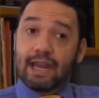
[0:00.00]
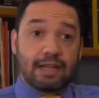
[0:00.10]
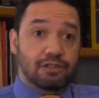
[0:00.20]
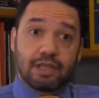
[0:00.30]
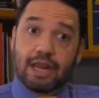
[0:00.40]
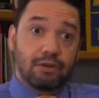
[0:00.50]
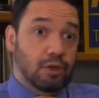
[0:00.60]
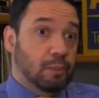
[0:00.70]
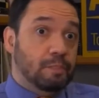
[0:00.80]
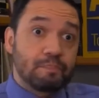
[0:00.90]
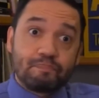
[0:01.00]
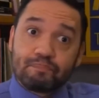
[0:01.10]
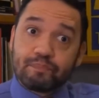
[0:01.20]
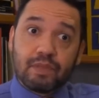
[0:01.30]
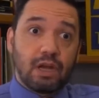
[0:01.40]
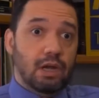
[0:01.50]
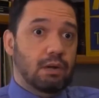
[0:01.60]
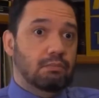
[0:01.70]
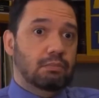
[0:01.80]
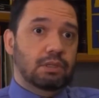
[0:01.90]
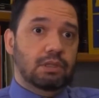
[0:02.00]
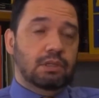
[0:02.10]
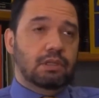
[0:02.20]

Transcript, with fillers: can't answer that. I don't know. Okay. Um,